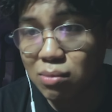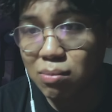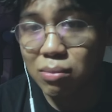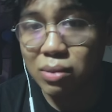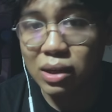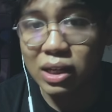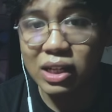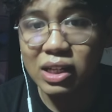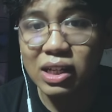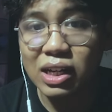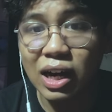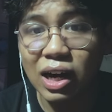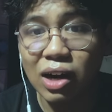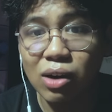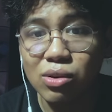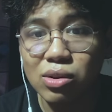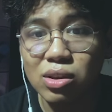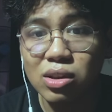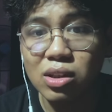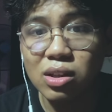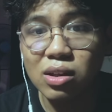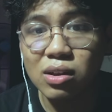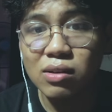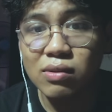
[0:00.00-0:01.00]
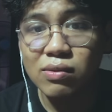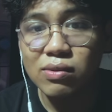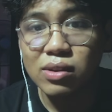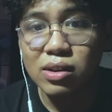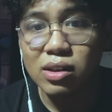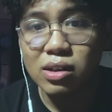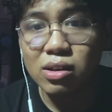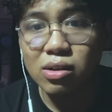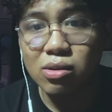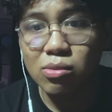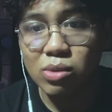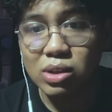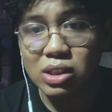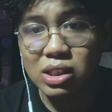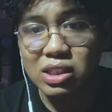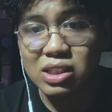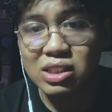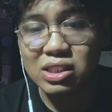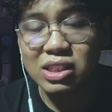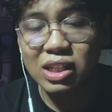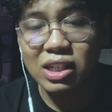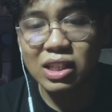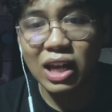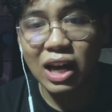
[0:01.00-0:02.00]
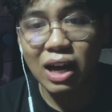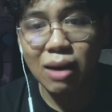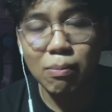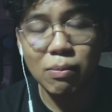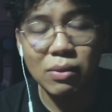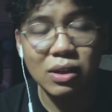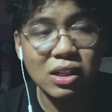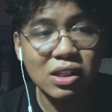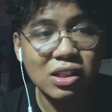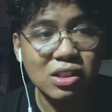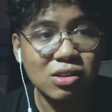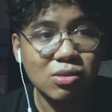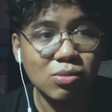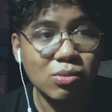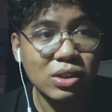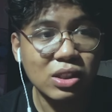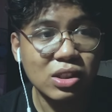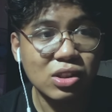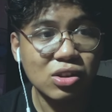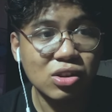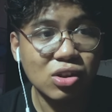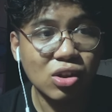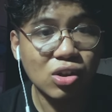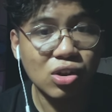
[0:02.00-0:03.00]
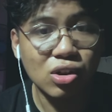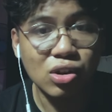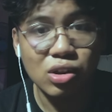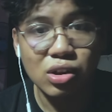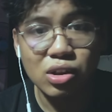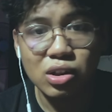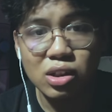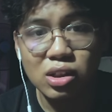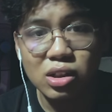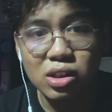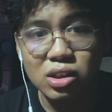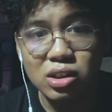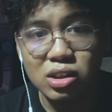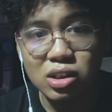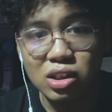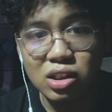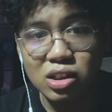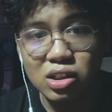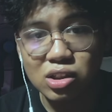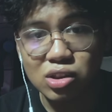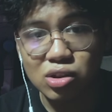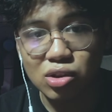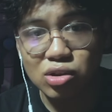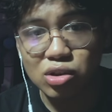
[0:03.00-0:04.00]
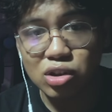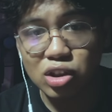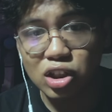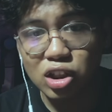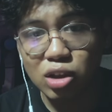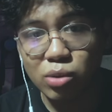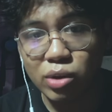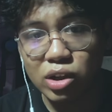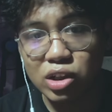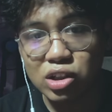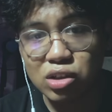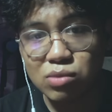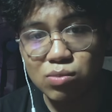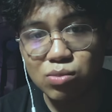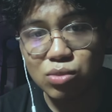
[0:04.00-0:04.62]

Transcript: ng breakout. What instead happened is we saw this continuation